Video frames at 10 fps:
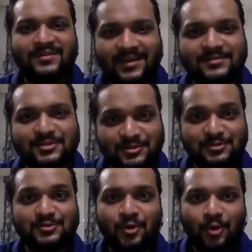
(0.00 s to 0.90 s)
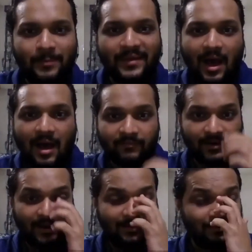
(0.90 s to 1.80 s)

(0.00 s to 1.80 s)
take decisions on your behalf, right?